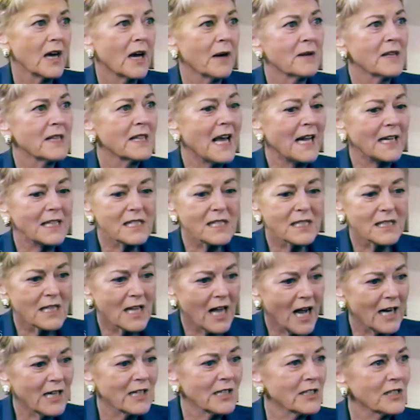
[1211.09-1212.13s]
I mean, that's
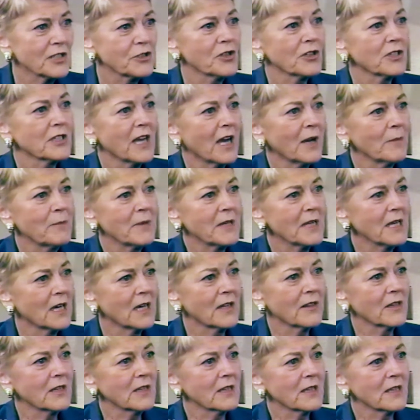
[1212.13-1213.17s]
not, should not be
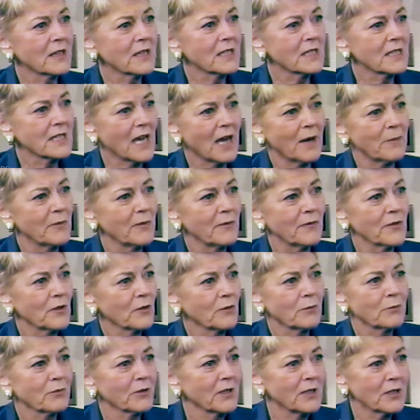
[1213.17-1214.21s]
on the top of
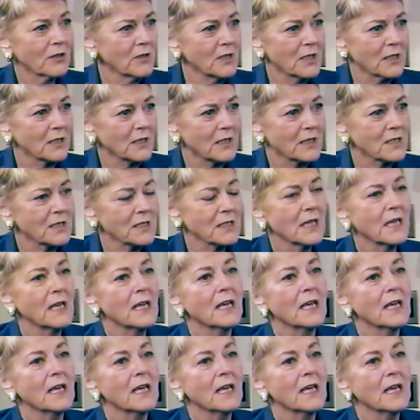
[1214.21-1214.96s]
your priority list.